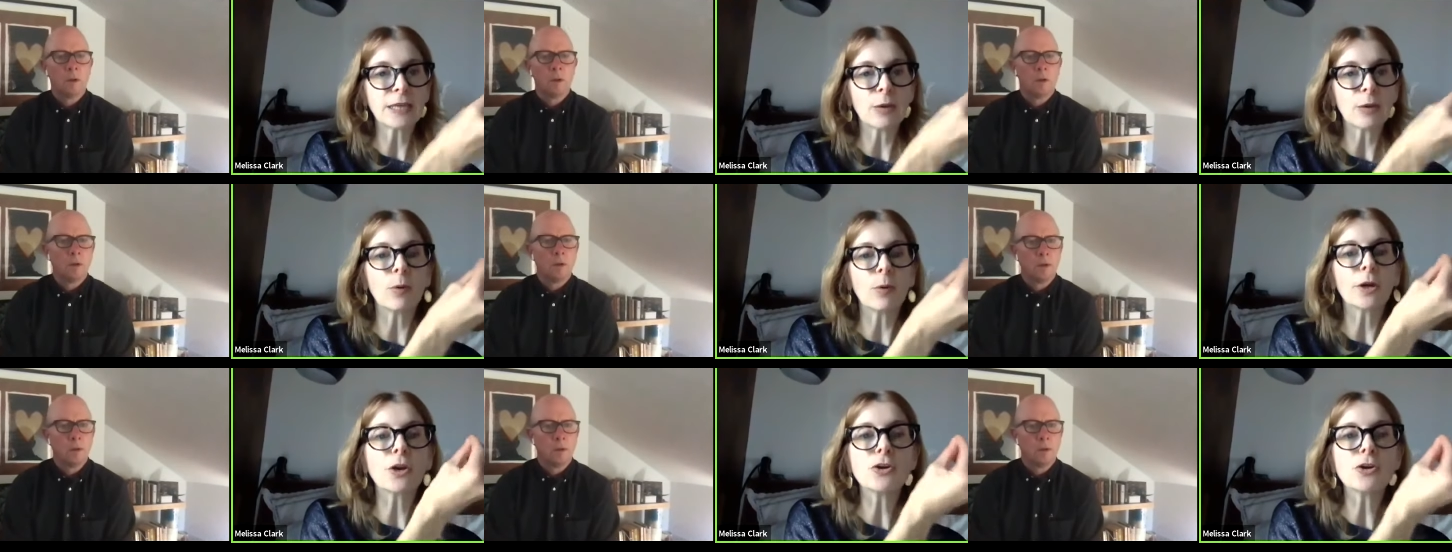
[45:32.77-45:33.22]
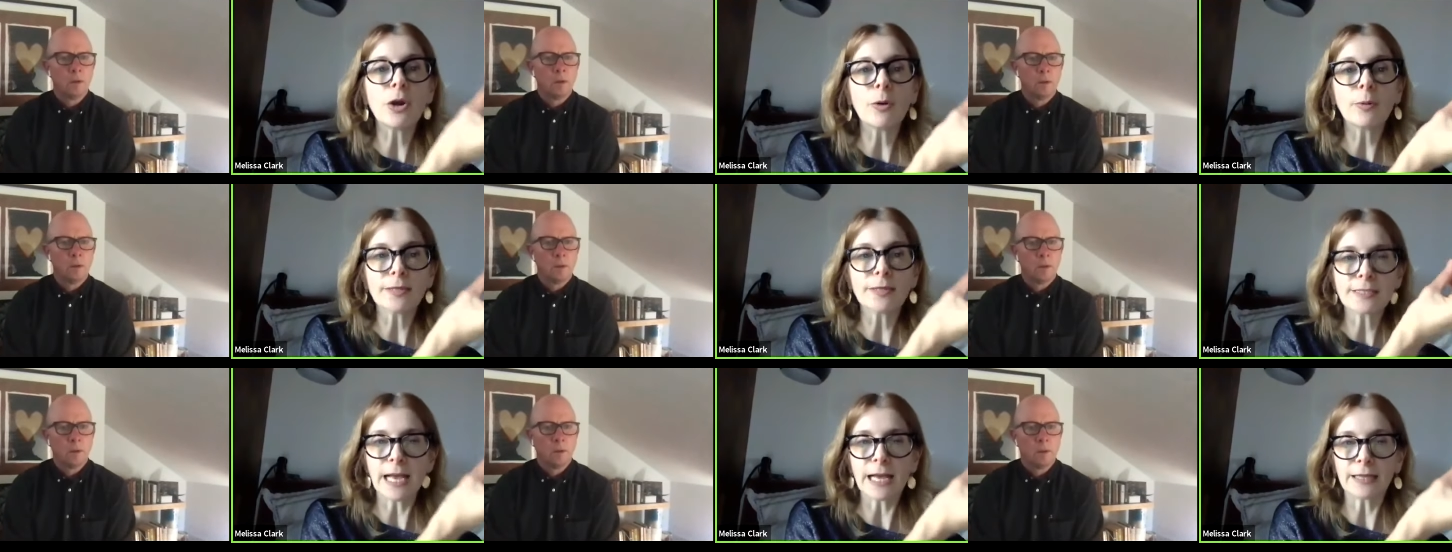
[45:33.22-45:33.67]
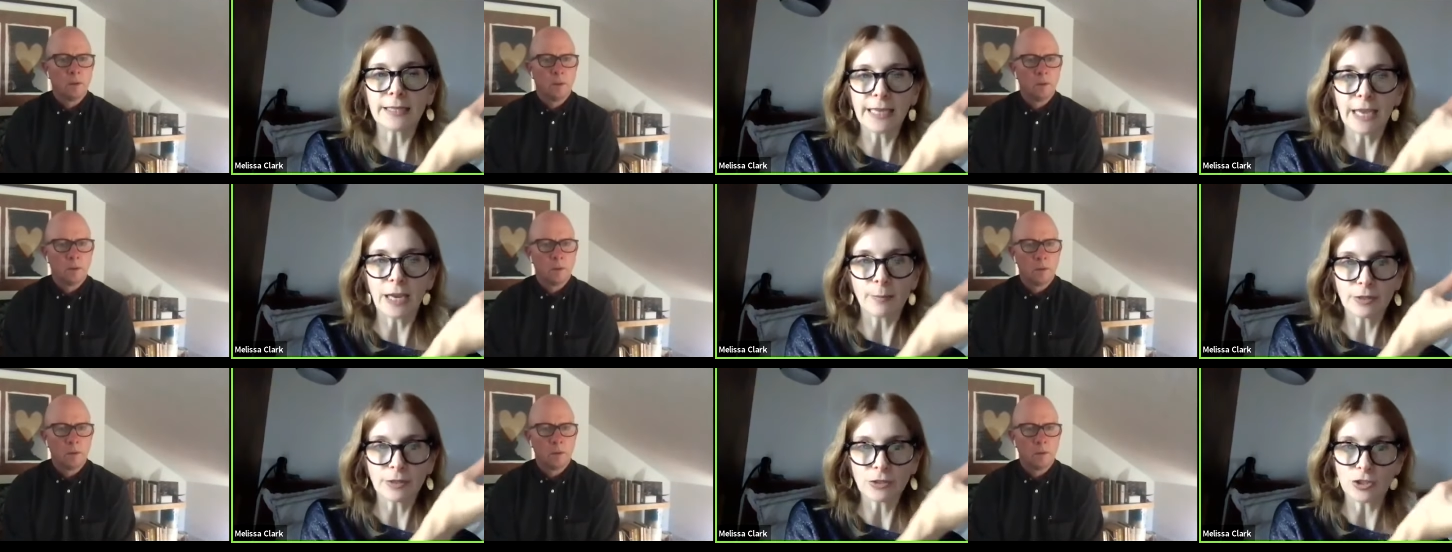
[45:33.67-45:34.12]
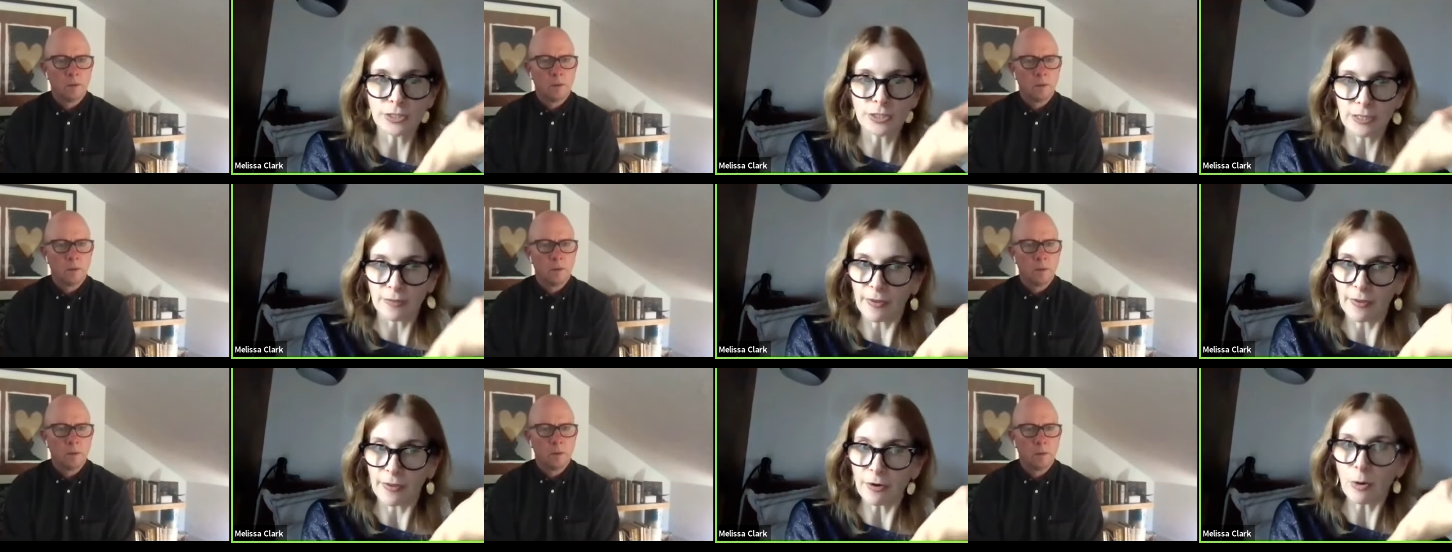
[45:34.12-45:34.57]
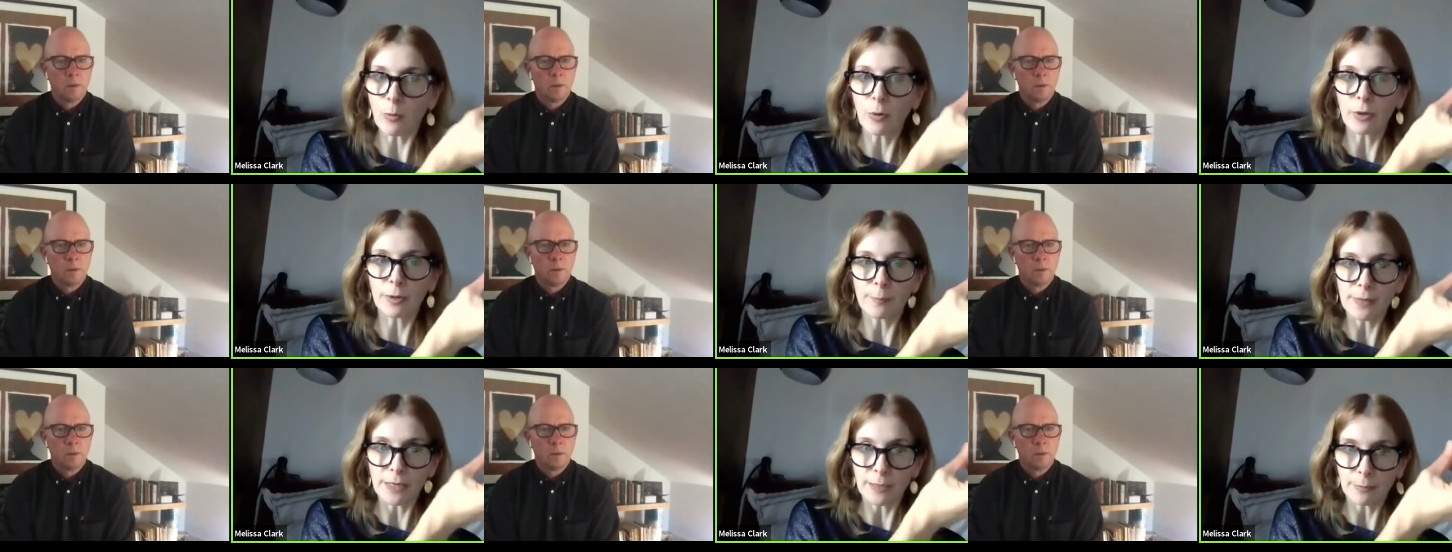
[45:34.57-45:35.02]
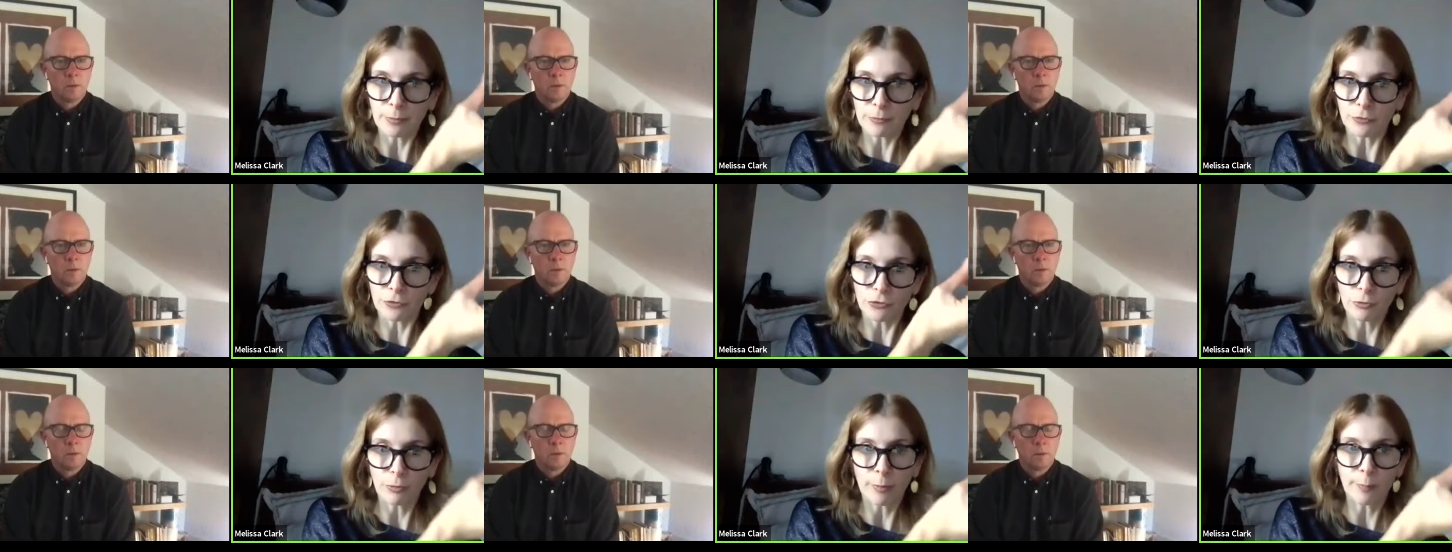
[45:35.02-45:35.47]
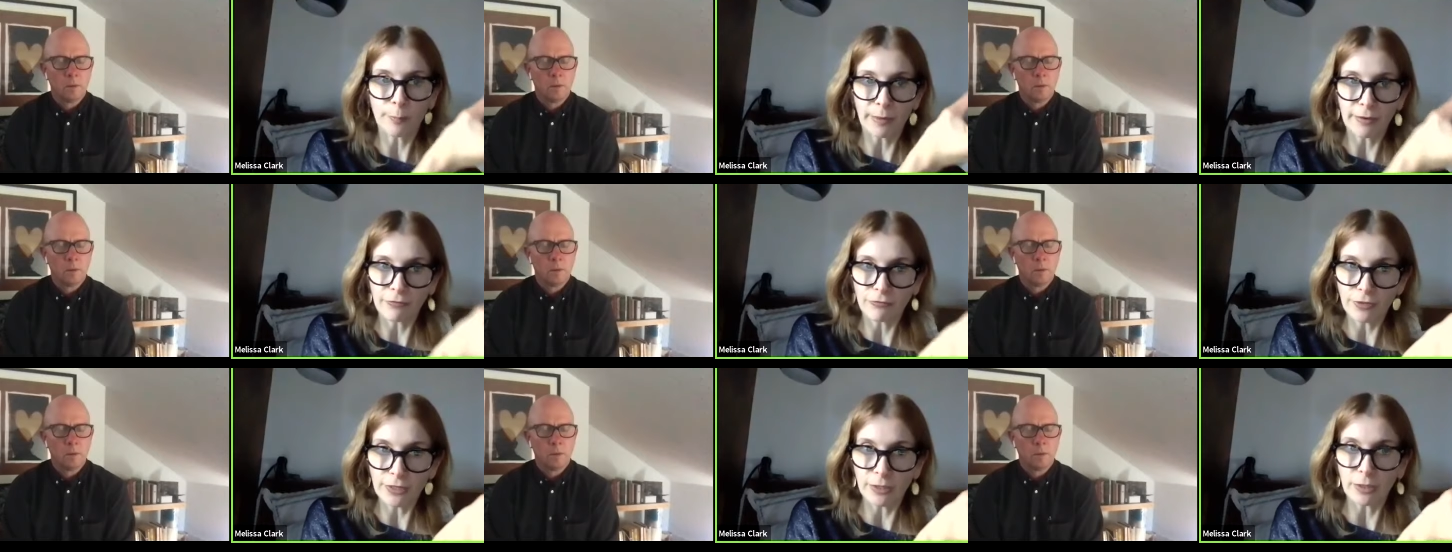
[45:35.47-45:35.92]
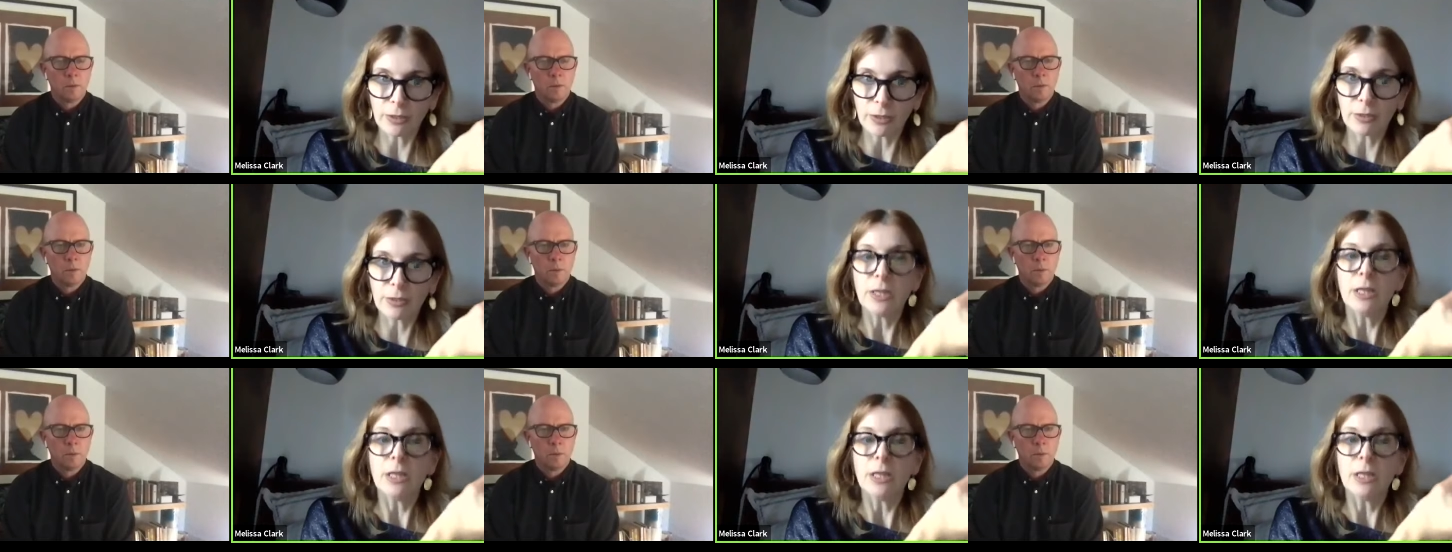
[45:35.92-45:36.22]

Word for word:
Speaker 1: I want to know exactly how much is in there. I want to be able to do it by feel.